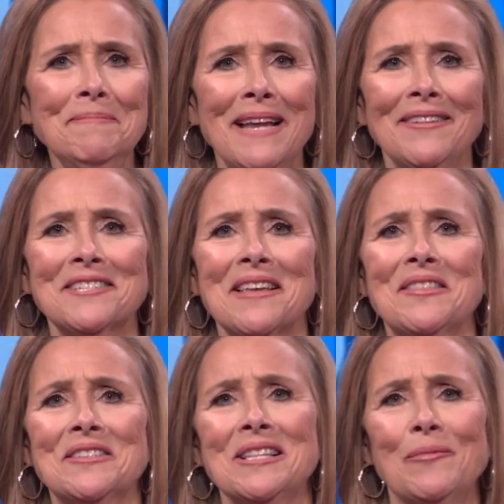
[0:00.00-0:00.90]
Now let's
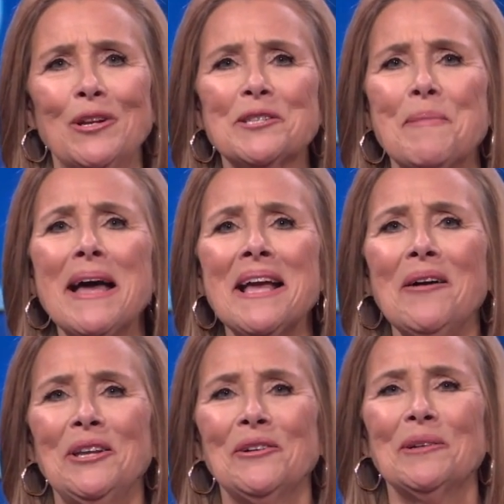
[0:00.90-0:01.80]
get the celebrities back
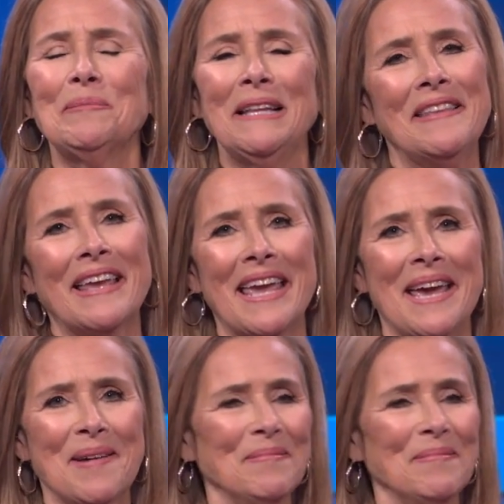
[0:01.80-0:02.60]
out here to play the game.